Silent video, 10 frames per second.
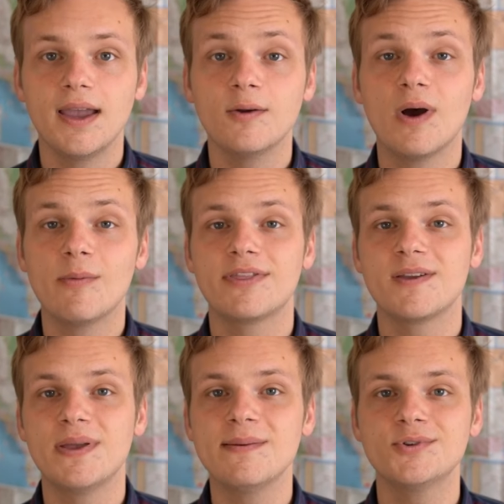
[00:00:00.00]
And while we
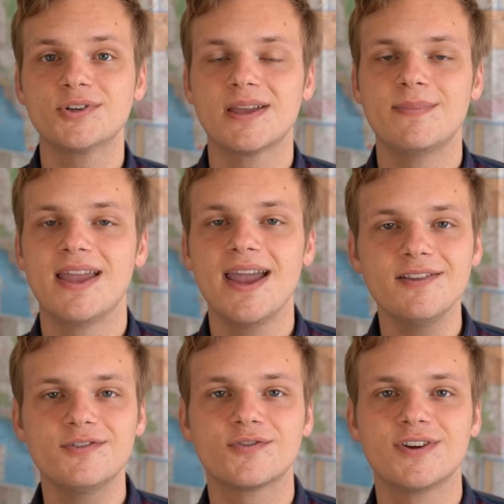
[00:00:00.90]
think Pimsleur can be
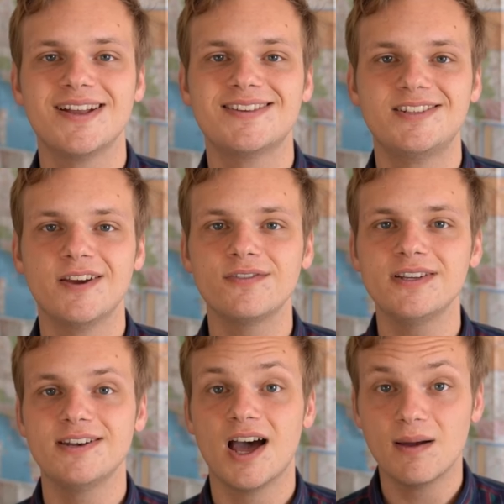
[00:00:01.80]
hands-free, it's
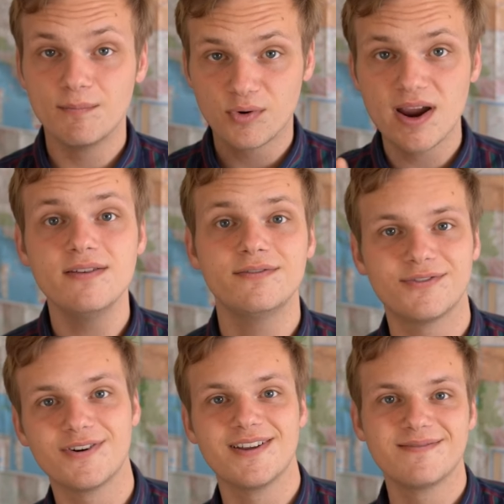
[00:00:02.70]
definitely not
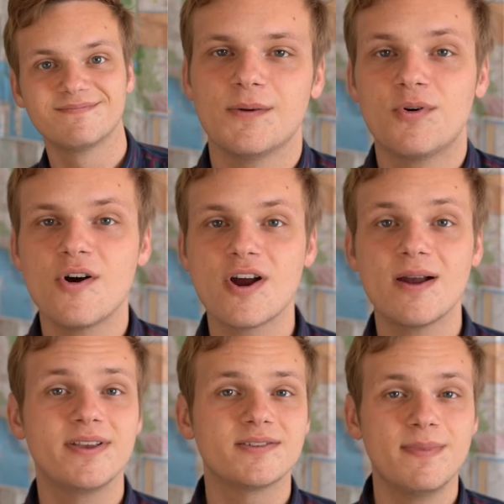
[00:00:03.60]
brain-free. The
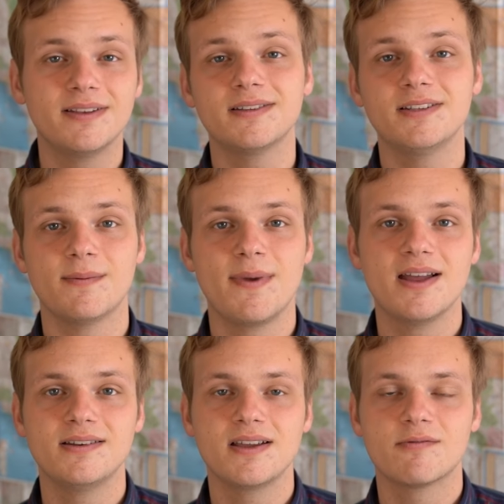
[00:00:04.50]
program is mentally
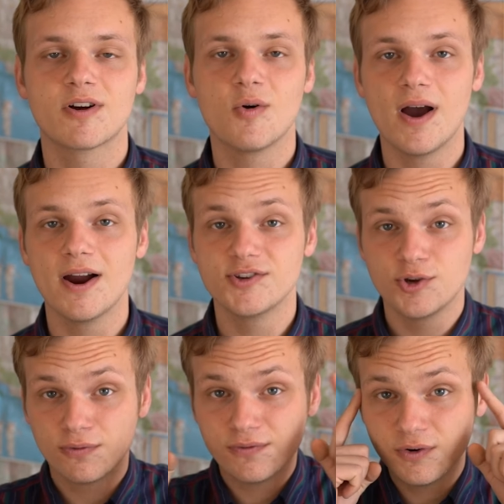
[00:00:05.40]
demanding and requires
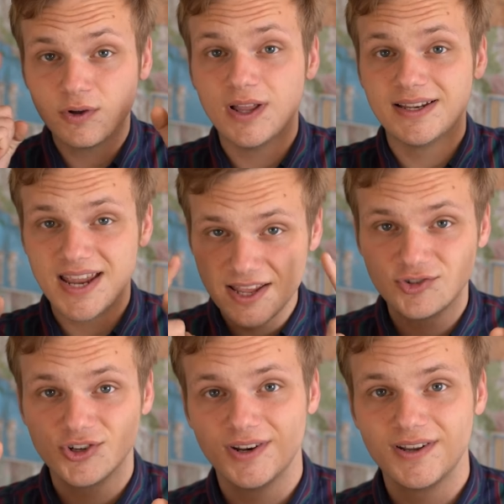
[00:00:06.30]
your full
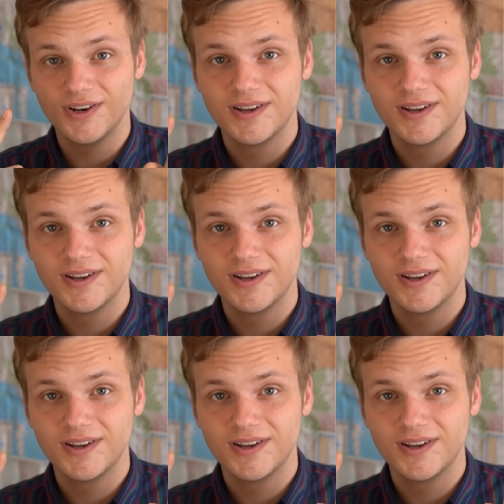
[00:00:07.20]
attention,